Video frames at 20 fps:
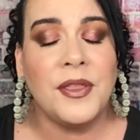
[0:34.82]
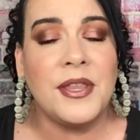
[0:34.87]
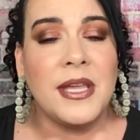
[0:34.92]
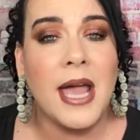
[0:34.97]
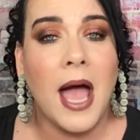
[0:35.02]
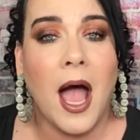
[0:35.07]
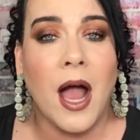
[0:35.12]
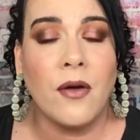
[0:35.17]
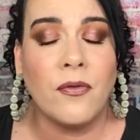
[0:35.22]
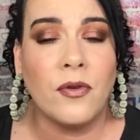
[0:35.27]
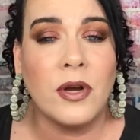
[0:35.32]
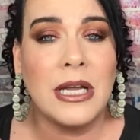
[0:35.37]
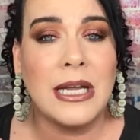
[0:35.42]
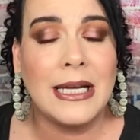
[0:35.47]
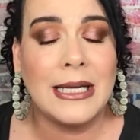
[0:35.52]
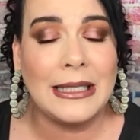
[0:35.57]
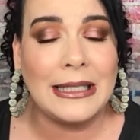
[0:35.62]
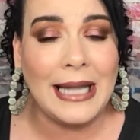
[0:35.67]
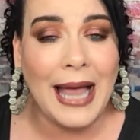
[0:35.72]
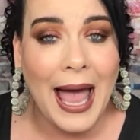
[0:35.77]
but the Ivory
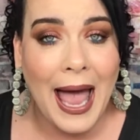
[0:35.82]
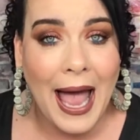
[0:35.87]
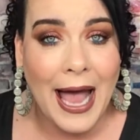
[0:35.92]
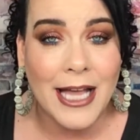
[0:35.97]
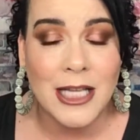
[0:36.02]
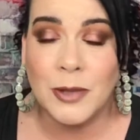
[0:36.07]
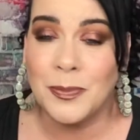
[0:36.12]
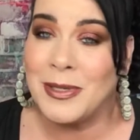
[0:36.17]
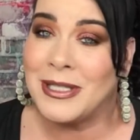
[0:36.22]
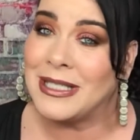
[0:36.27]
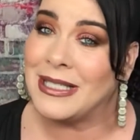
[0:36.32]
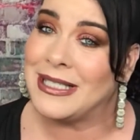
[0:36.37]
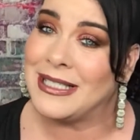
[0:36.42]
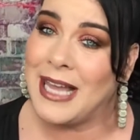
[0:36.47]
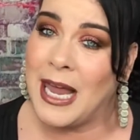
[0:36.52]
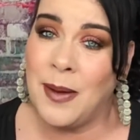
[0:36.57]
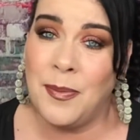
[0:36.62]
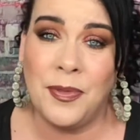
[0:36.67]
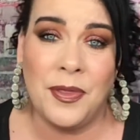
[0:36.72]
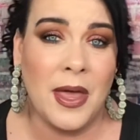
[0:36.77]
Clasp is the
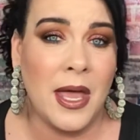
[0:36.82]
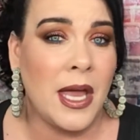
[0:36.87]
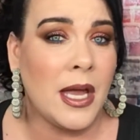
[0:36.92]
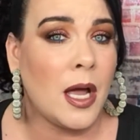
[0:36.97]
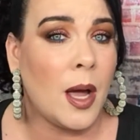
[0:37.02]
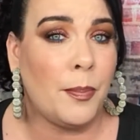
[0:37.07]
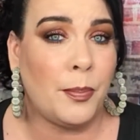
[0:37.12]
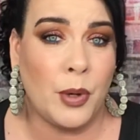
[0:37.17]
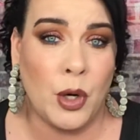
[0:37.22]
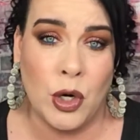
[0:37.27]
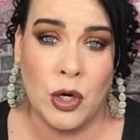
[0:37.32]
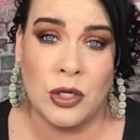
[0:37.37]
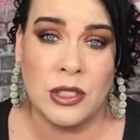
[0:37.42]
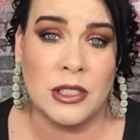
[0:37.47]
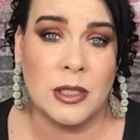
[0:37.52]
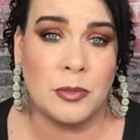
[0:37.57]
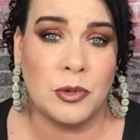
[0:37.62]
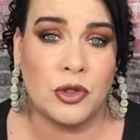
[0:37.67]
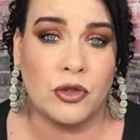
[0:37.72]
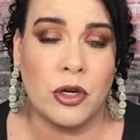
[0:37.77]
same thing, a
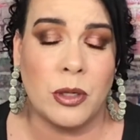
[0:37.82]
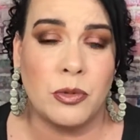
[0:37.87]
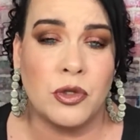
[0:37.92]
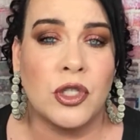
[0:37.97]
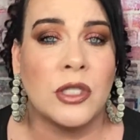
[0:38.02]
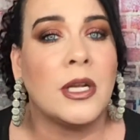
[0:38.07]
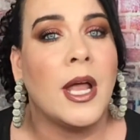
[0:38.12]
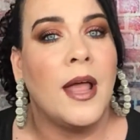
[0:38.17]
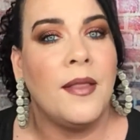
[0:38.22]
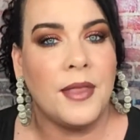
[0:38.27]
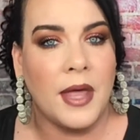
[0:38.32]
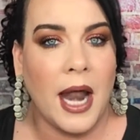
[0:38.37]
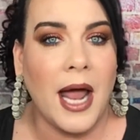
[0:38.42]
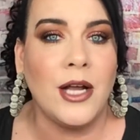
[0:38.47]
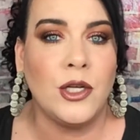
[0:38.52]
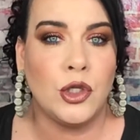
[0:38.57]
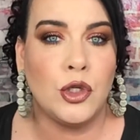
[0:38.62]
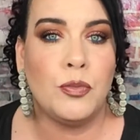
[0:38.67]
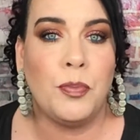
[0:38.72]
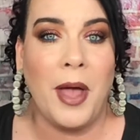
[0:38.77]
purse subscription that
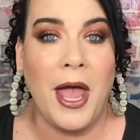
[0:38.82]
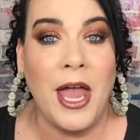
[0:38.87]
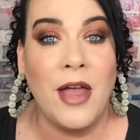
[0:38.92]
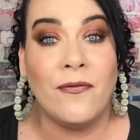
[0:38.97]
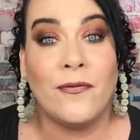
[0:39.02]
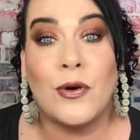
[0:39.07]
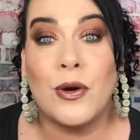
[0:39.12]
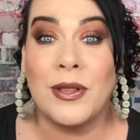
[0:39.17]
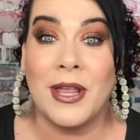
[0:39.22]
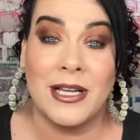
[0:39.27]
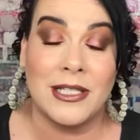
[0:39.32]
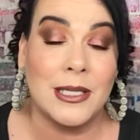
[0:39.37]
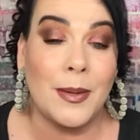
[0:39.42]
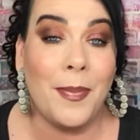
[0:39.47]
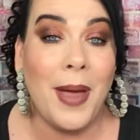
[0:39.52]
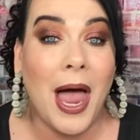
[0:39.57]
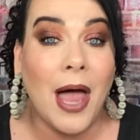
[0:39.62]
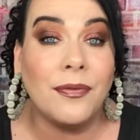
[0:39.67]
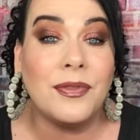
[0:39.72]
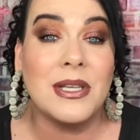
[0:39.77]
I do pay for that's
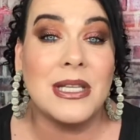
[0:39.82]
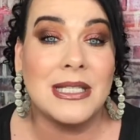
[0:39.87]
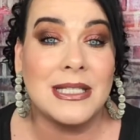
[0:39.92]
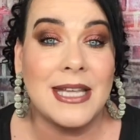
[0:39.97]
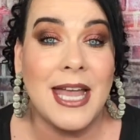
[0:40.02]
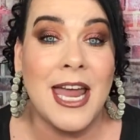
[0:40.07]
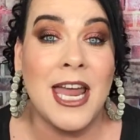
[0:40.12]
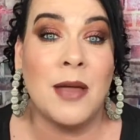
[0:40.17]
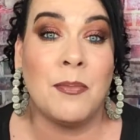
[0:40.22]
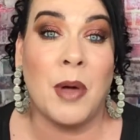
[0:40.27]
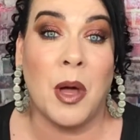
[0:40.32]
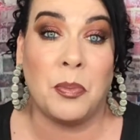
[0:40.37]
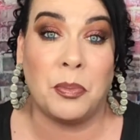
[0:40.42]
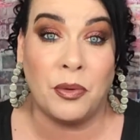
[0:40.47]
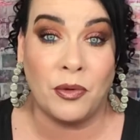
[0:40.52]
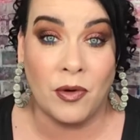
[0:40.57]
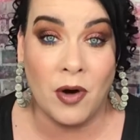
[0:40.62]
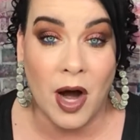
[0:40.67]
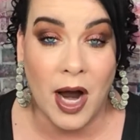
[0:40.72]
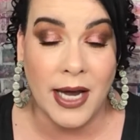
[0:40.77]
about the same
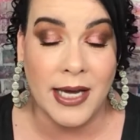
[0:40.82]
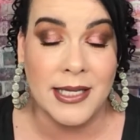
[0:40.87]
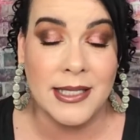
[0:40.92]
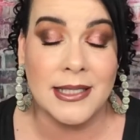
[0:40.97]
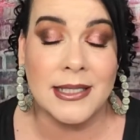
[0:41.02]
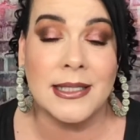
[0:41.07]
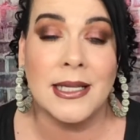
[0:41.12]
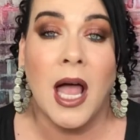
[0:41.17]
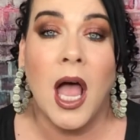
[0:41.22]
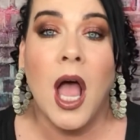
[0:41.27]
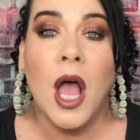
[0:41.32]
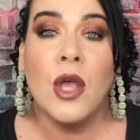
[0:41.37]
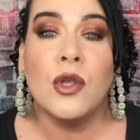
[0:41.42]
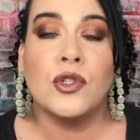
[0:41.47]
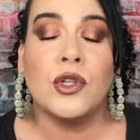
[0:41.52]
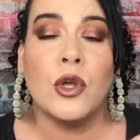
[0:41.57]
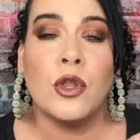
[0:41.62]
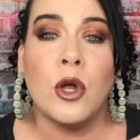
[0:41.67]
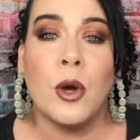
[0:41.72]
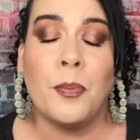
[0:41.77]
price.
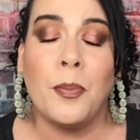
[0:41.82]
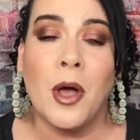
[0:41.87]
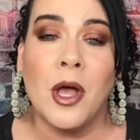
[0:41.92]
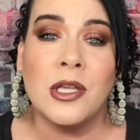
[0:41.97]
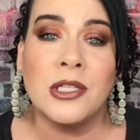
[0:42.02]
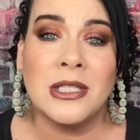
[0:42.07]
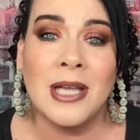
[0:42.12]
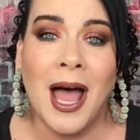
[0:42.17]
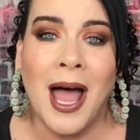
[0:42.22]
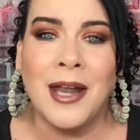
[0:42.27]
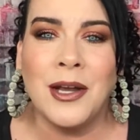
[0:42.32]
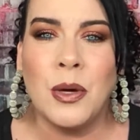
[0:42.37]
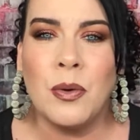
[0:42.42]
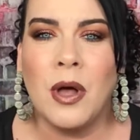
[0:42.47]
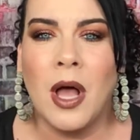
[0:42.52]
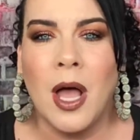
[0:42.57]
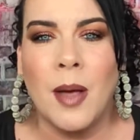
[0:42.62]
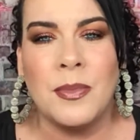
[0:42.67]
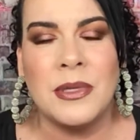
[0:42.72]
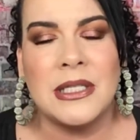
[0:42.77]
So their
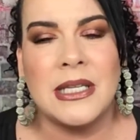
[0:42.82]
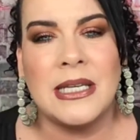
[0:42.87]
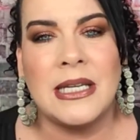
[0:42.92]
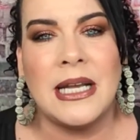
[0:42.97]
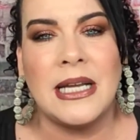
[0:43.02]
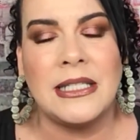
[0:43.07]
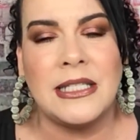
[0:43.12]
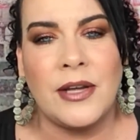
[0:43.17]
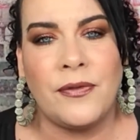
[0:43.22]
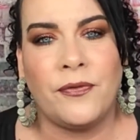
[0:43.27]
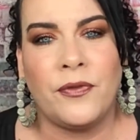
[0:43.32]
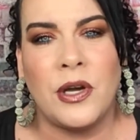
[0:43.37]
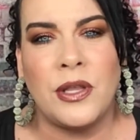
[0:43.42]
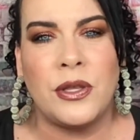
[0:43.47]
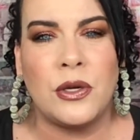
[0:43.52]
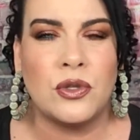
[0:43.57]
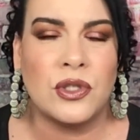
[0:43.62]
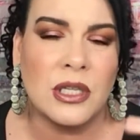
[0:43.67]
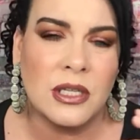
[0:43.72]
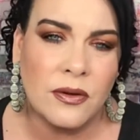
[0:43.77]
Bolzano comes in
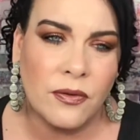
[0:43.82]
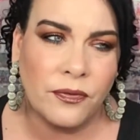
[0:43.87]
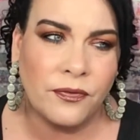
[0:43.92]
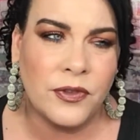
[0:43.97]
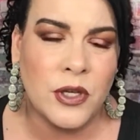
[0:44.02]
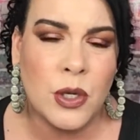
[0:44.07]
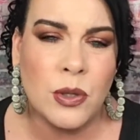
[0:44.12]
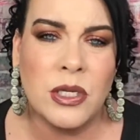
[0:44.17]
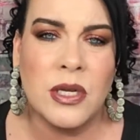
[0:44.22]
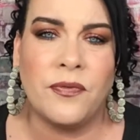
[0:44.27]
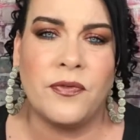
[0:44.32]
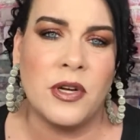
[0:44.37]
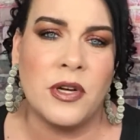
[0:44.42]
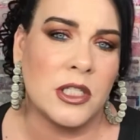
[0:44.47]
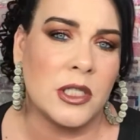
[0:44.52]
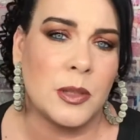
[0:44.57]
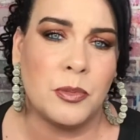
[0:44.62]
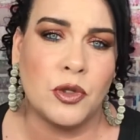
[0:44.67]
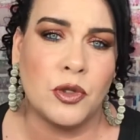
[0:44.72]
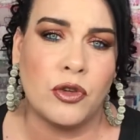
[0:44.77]
different, there's a few
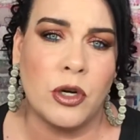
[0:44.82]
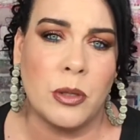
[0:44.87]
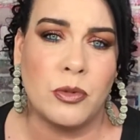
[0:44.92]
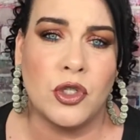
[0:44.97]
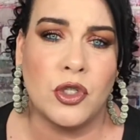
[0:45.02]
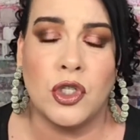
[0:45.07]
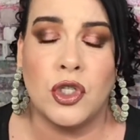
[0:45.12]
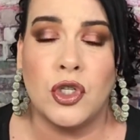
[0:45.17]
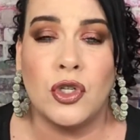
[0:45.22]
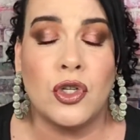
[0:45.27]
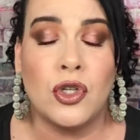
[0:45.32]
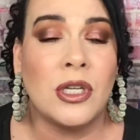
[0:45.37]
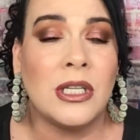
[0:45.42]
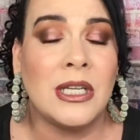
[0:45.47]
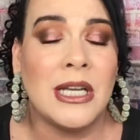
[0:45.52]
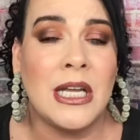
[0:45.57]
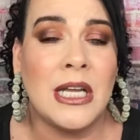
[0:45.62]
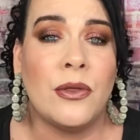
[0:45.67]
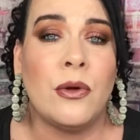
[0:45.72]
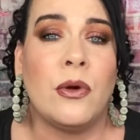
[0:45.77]
different subscriptions. You, you,
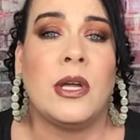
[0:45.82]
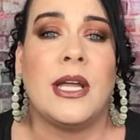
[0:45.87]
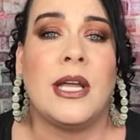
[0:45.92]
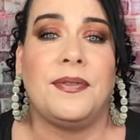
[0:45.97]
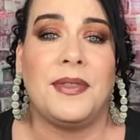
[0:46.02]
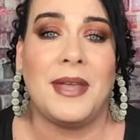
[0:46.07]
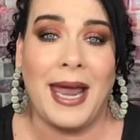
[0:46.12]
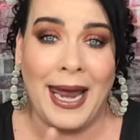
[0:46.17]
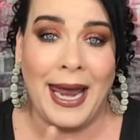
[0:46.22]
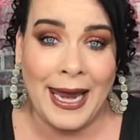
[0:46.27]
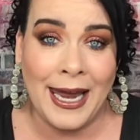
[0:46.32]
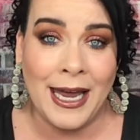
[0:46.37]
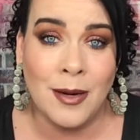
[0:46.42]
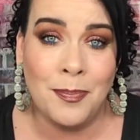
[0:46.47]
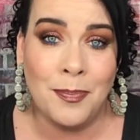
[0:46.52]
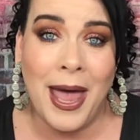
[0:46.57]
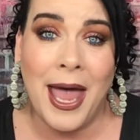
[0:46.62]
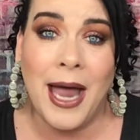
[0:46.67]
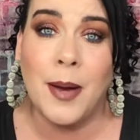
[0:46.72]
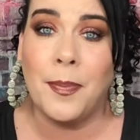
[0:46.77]
can either get the
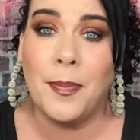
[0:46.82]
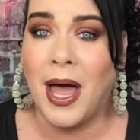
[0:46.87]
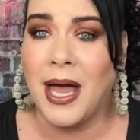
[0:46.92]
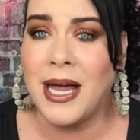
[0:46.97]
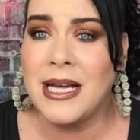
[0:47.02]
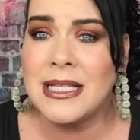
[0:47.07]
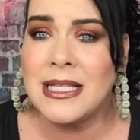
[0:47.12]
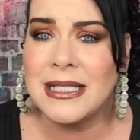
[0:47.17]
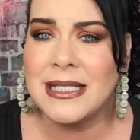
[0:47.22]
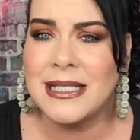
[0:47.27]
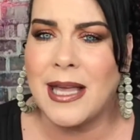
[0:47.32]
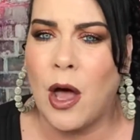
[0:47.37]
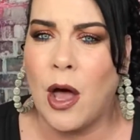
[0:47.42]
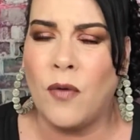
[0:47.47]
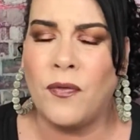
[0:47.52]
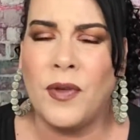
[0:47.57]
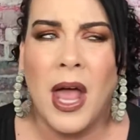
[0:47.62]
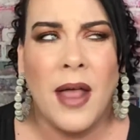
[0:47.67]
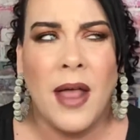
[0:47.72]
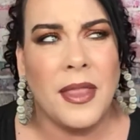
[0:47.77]
handbag by
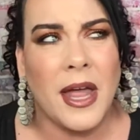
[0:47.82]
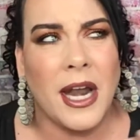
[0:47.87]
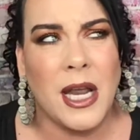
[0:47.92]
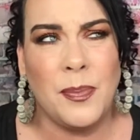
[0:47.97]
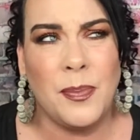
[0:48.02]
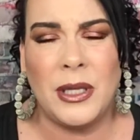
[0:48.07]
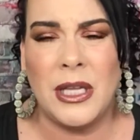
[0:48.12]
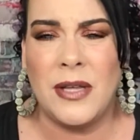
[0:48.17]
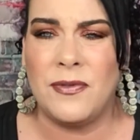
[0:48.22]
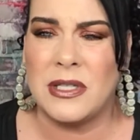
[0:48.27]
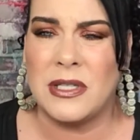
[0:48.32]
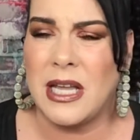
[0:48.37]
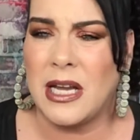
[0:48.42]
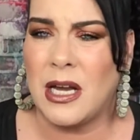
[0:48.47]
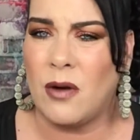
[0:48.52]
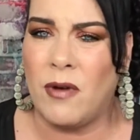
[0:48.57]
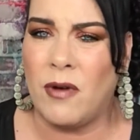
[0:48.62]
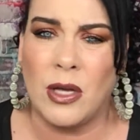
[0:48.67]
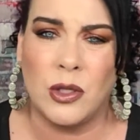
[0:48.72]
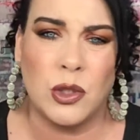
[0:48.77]
itself, that I believe is
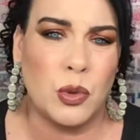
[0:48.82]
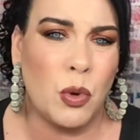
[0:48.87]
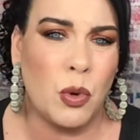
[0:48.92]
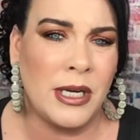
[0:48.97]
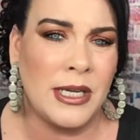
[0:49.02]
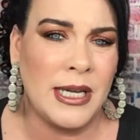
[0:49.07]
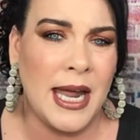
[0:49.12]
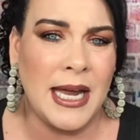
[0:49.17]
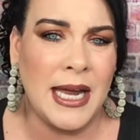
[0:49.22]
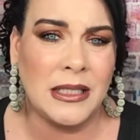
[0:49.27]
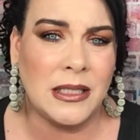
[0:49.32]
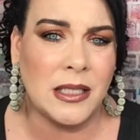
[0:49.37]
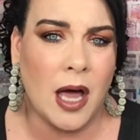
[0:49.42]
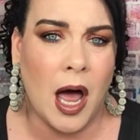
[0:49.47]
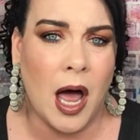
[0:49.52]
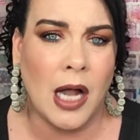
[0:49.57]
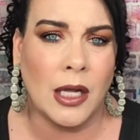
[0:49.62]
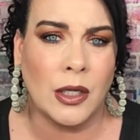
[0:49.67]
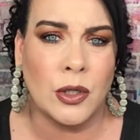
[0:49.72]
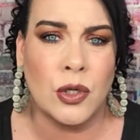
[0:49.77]
like around
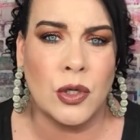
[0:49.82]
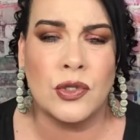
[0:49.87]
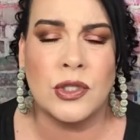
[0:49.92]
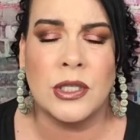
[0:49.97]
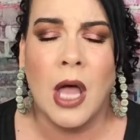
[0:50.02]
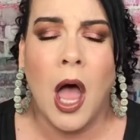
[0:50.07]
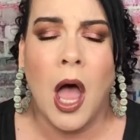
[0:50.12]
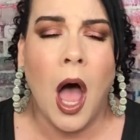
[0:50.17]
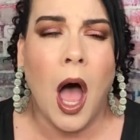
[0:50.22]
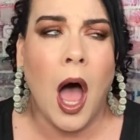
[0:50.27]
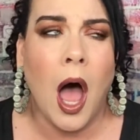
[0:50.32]
$28.